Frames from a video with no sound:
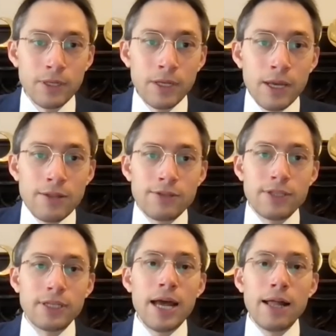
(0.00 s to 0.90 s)
This
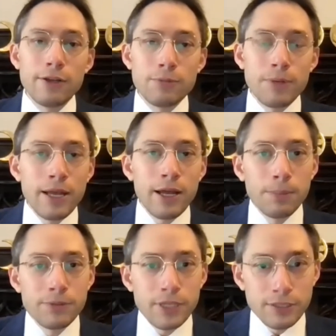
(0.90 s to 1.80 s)
acknowledgement
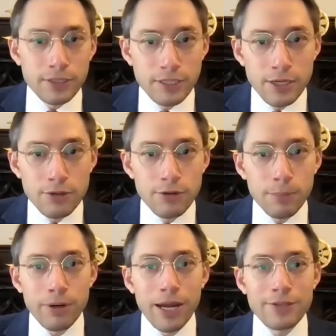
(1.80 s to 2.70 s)
helps us continue the
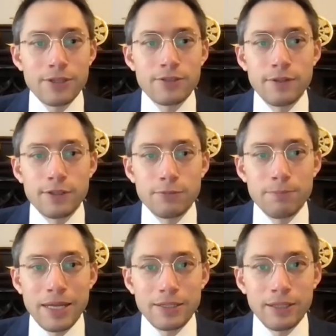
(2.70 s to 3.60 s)
process of
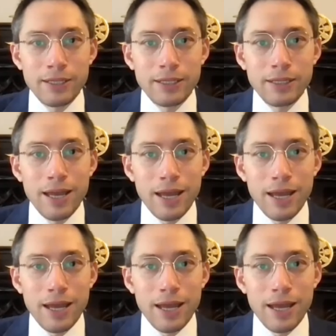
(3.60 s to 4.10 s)
dismantling